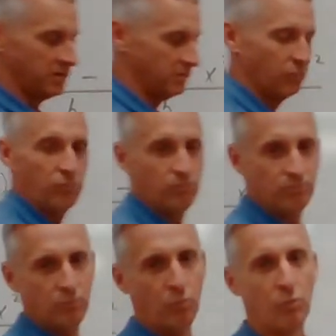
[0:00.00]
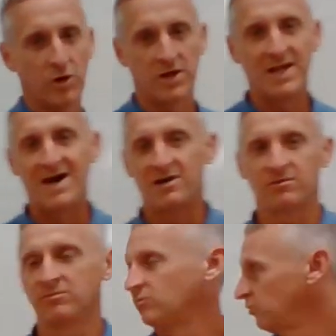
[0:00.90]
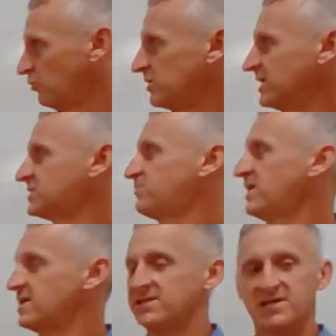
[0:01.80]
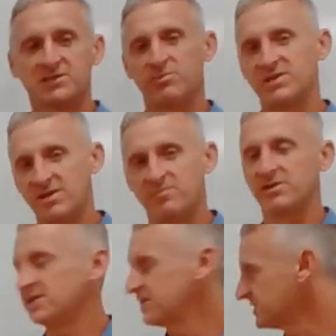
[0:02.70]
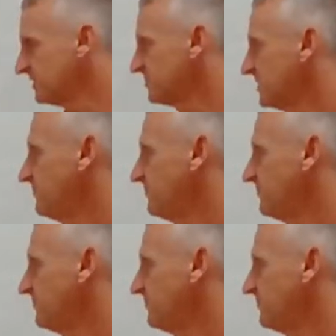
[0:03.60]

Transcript: to work it out. We're going to expand this and manipulate it some, see